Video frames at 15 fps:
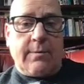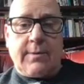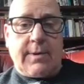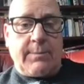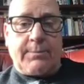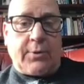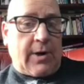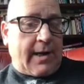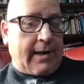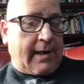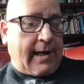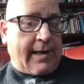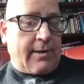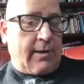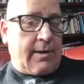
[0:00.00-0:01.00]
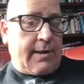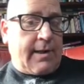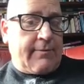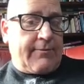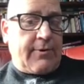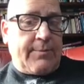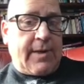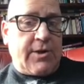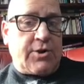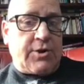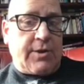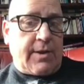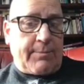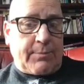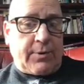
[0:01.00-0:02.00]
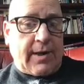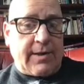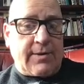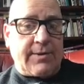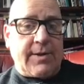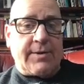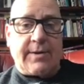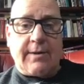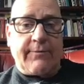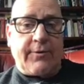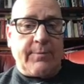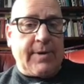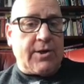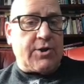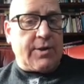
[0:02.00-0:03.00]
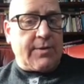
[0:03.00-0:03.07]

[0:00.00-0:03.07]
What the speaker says: the product catalog information, the price list information,